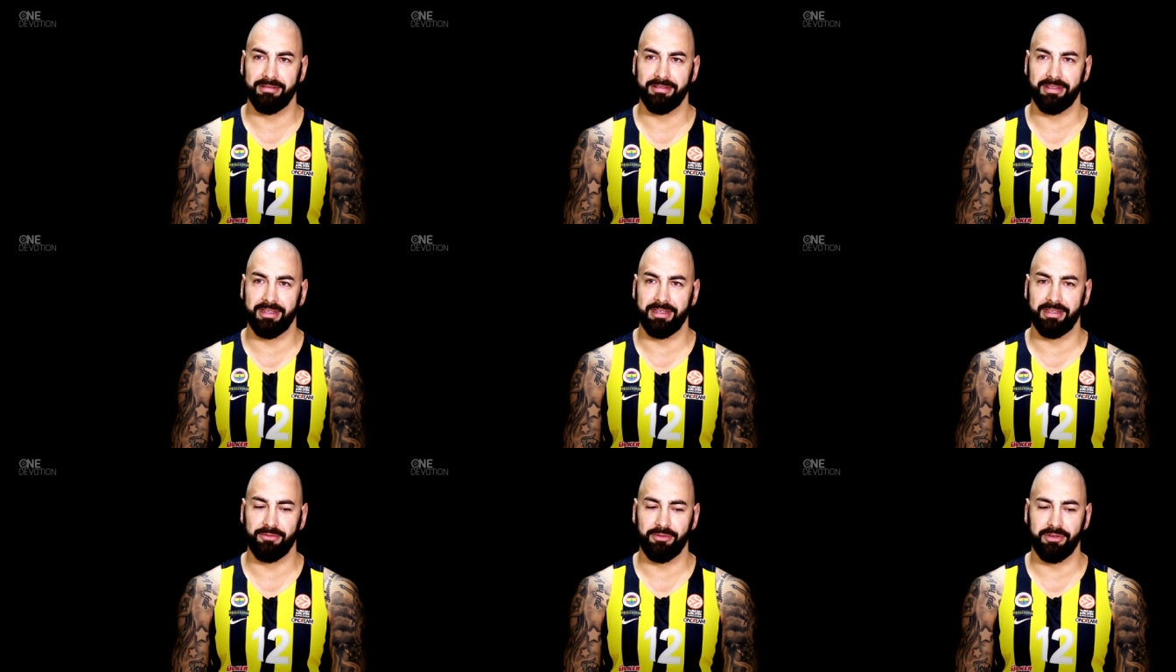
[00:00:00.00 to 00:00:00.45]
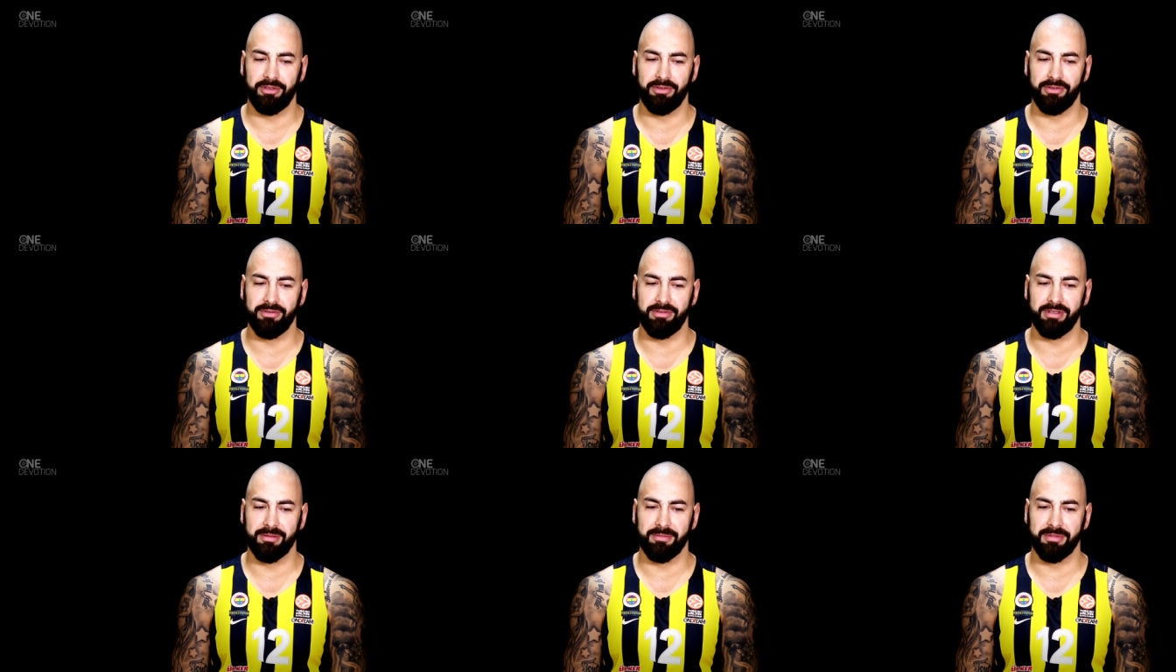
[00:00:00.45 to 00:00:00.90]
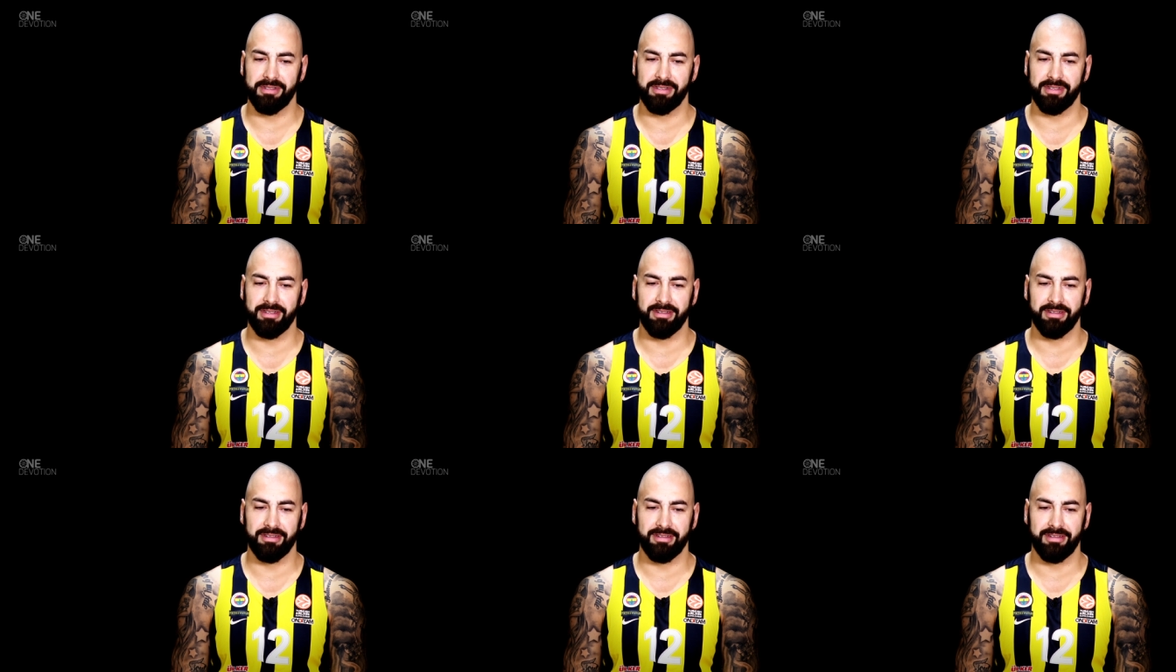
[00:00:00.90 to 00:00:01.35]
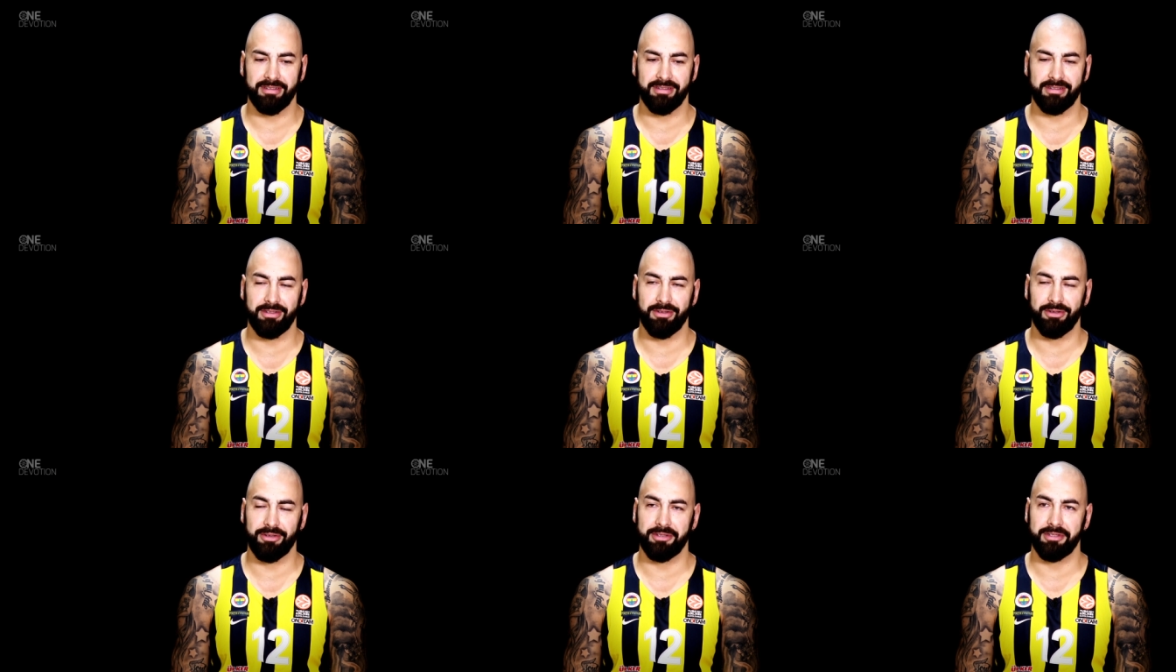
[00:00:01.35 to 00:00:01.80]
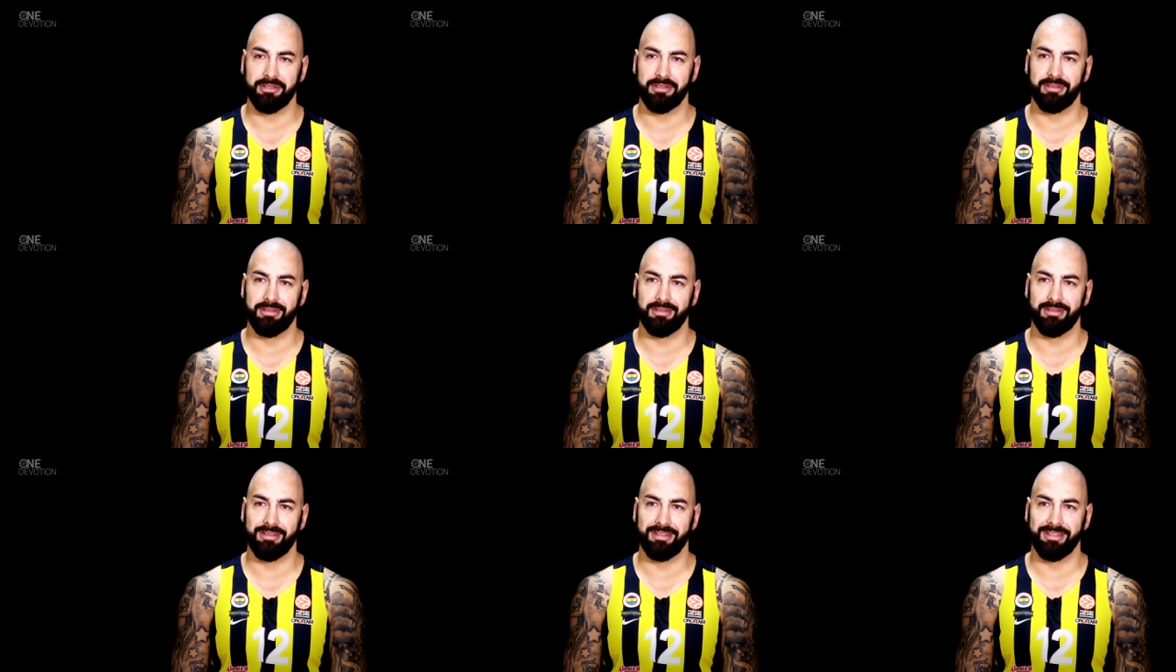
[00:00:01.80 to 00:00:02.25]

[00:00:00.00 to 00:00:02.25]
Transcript: they, we used them as, a, uh, as toys.